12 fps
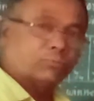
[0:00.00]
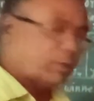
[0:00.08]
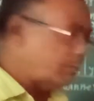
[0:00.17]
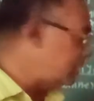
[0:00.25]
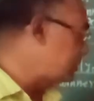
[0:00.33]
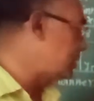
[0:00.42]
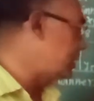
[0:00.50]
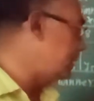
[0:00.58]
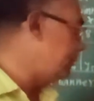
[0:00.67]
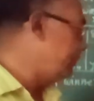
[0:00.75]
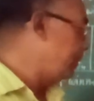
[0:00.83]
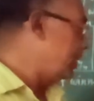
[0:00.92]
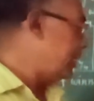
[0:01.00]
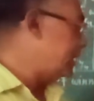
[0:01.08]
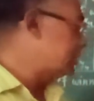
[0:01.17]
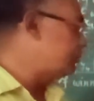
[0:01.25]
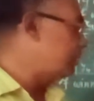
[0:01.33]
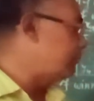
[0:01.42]
we will see
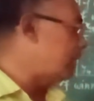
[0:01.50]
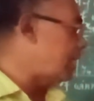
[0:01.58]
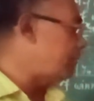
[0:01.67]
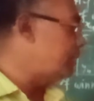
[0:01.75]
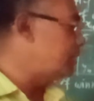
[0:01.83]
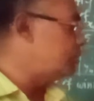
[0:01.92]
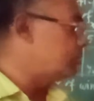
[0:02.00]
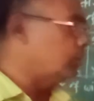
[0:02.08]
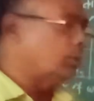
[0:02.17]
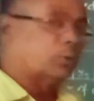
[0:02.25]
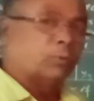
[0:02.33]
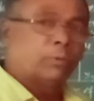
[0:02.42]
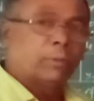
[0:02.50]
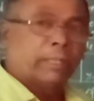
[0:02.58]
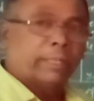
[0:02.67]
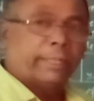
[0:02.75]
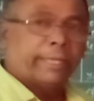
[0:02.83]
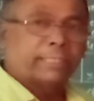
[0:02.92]
x1 y1 is equal to
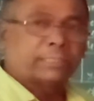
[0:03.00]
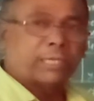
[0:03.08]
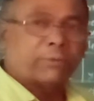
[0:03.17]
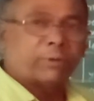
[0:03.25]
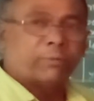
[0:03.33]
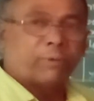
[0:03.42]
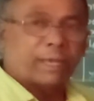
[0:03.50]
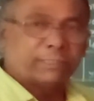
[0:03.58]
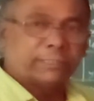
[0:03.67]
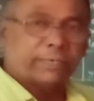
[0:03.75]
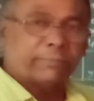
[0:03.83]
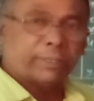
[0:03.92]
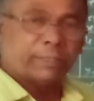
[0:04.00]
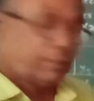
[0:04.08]
x7 y7,